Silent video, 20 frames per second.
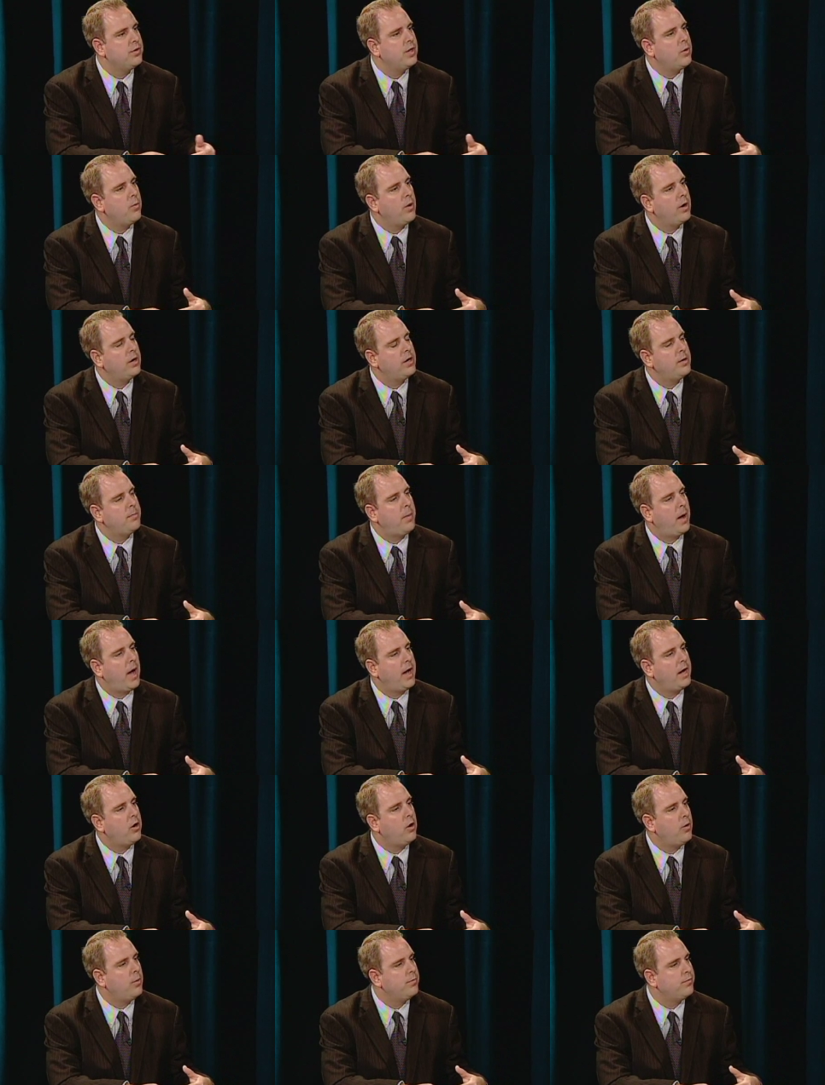they wanted to buy
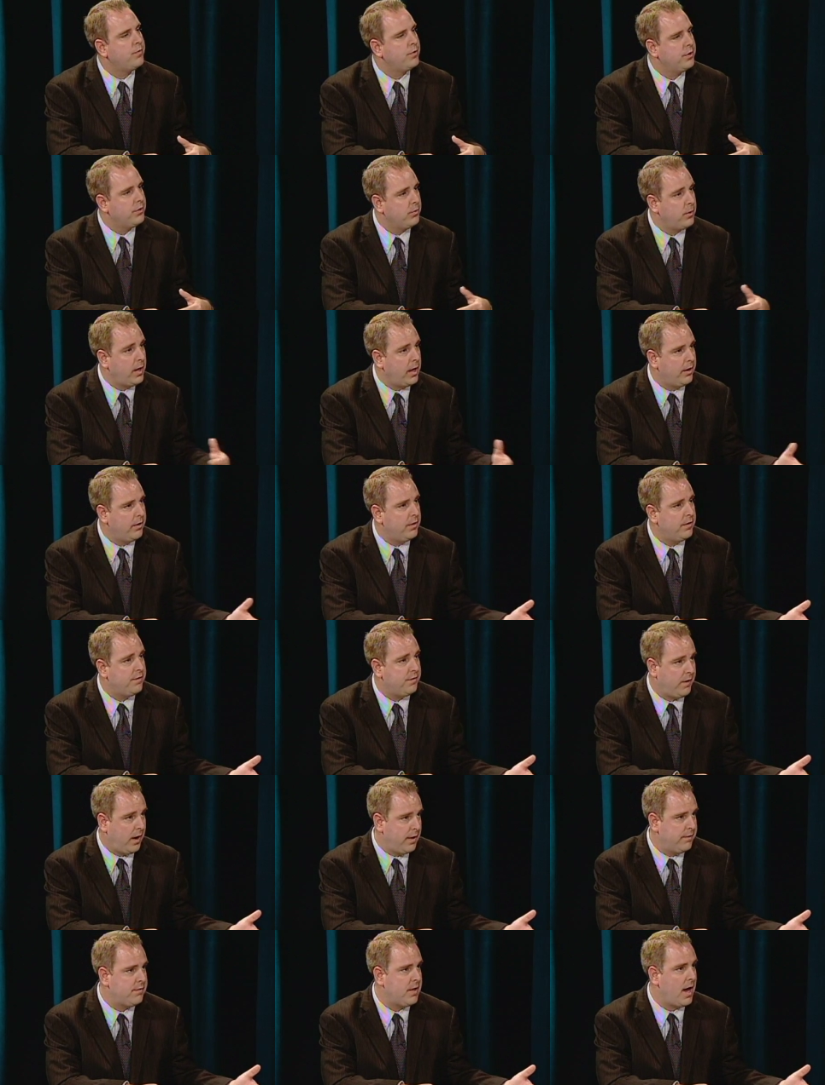a home for
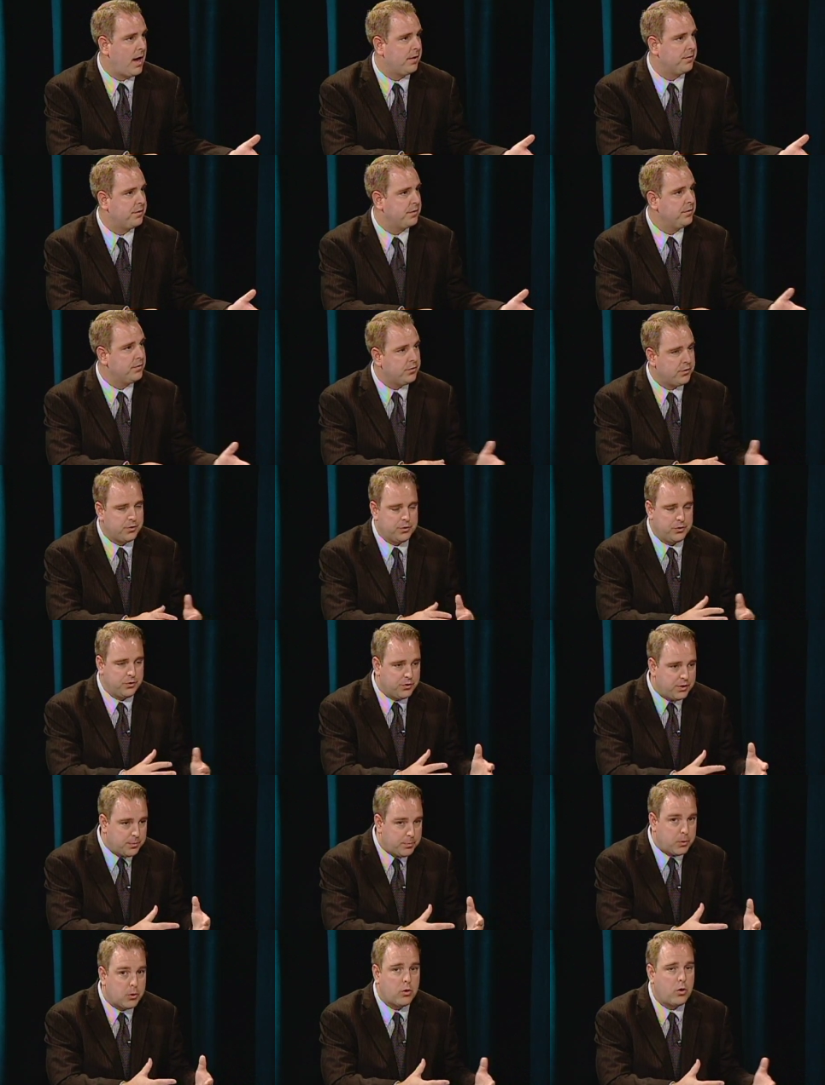$305,000, so your
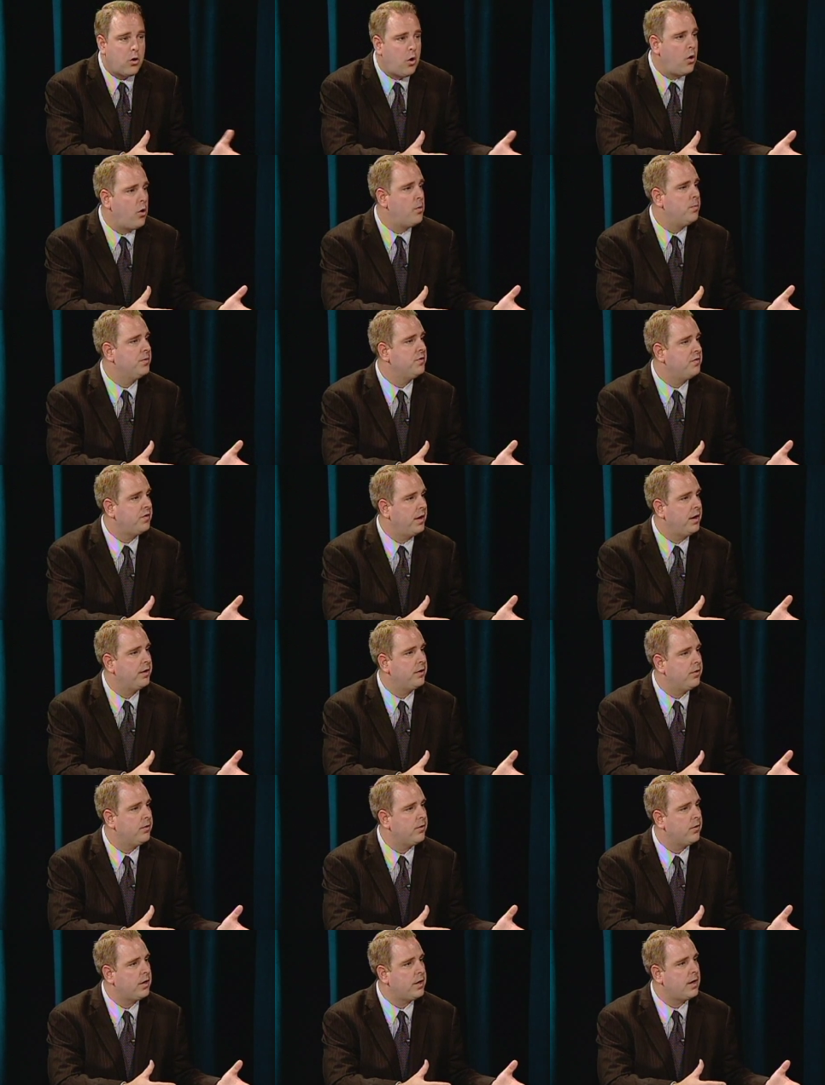typical home in Santa
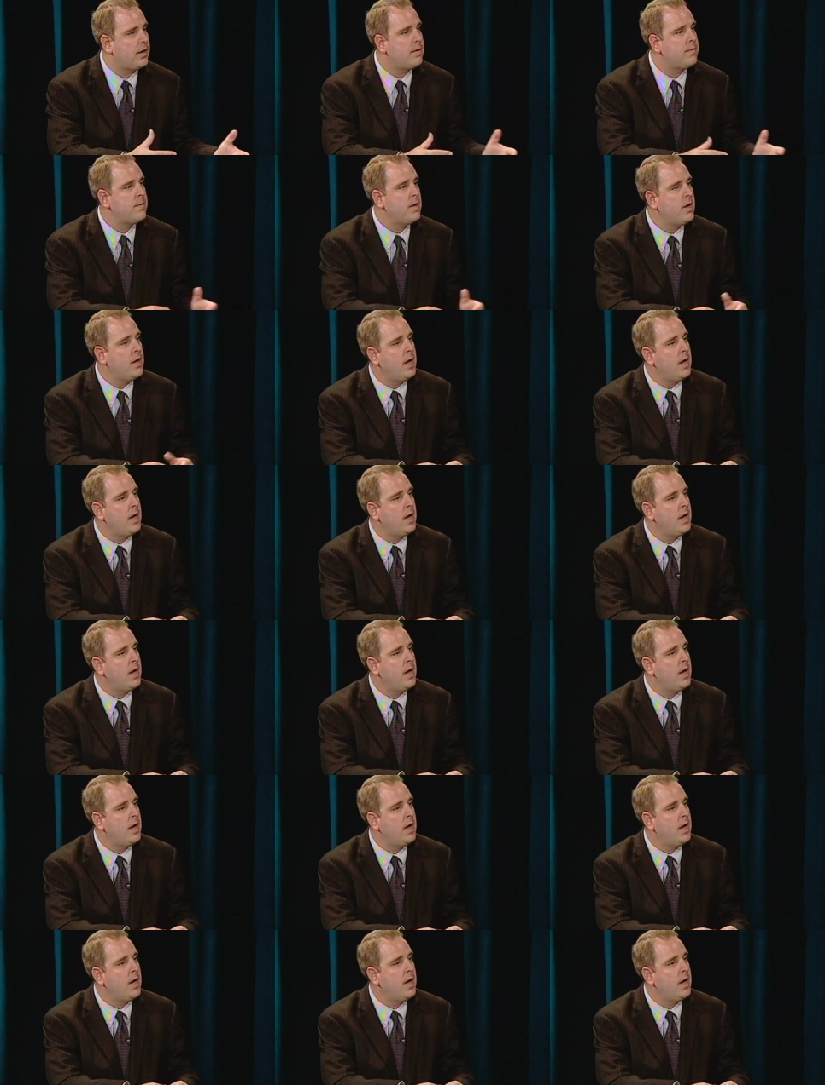Clarita.